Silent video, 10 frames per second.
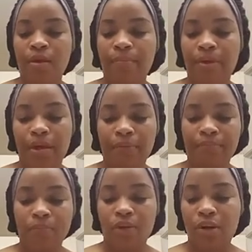but
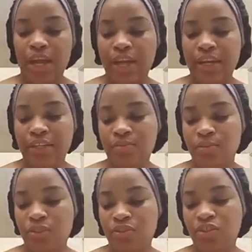Murad, it's
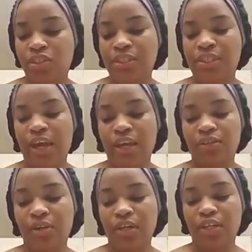Resurgence
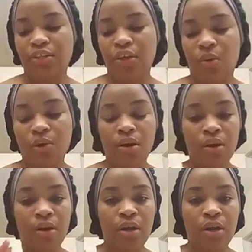Hydrating Toner.